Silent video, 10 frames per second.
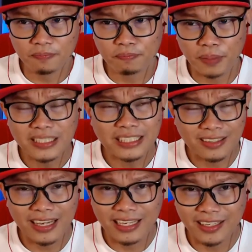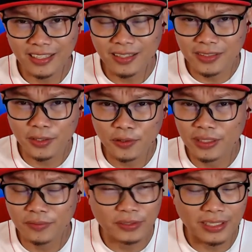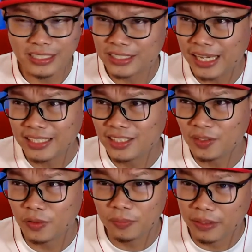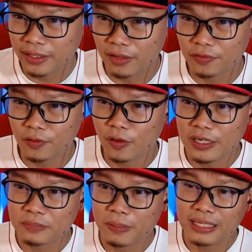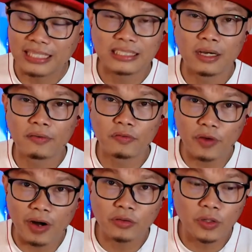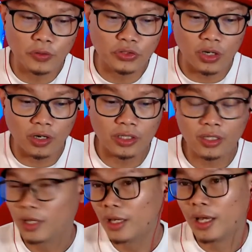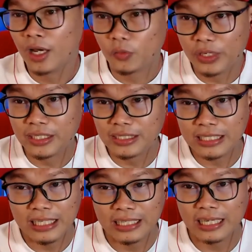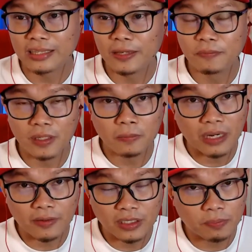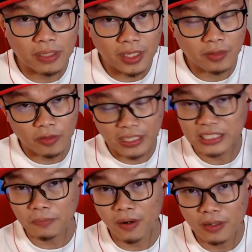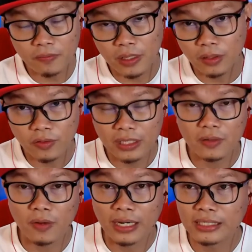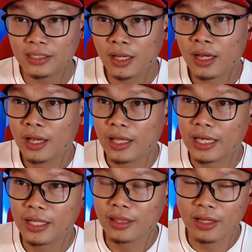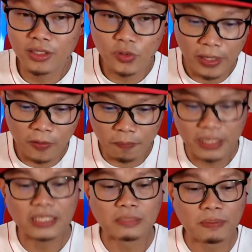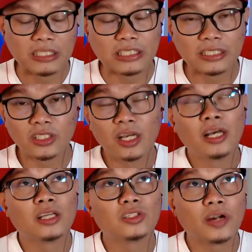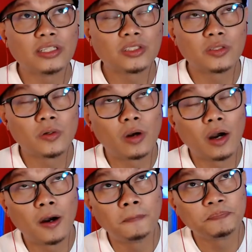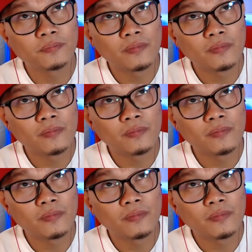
punching like a young dude. He was exchanging with Miguel Flores. But as the round goes on, we can see that Abner Maris, being really smart, being really wise, and tried to pick his punches, tries to